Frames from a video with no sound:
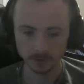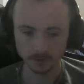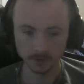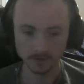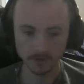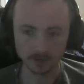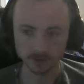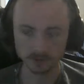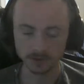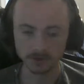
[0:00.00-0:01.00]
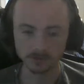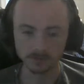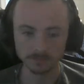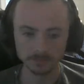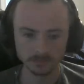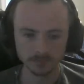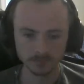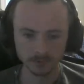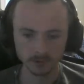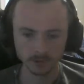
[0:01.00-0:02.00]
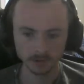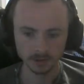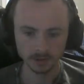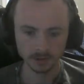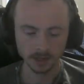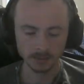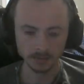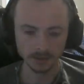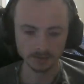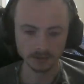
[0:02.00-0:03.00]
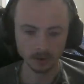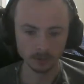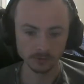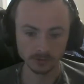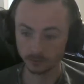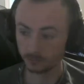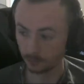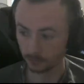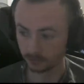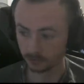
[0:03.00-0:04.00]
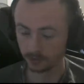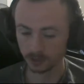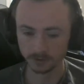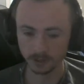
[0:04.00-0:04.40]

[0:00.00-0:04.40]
That's actually crazy. I mean, that's like almost like a full skill level